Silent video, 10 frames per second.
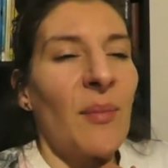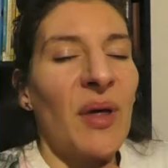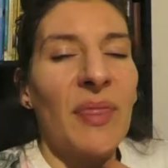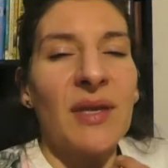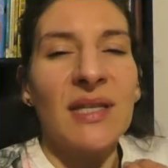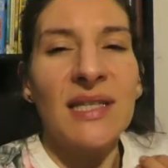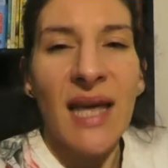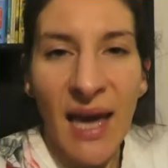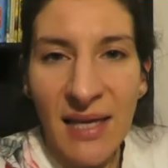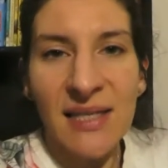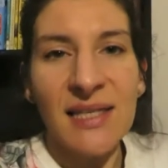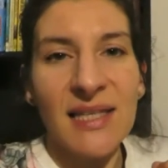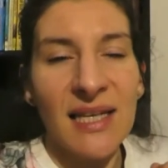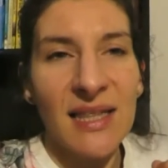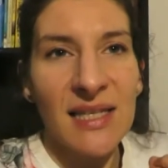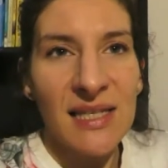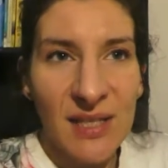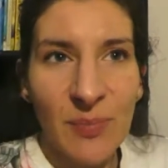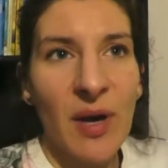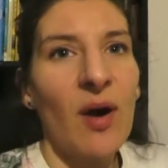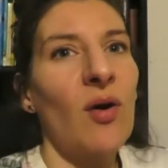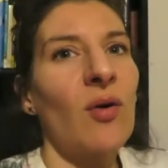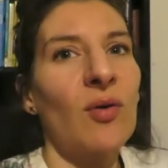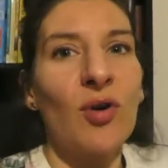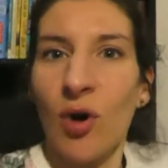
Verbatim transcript: But the taste and the smell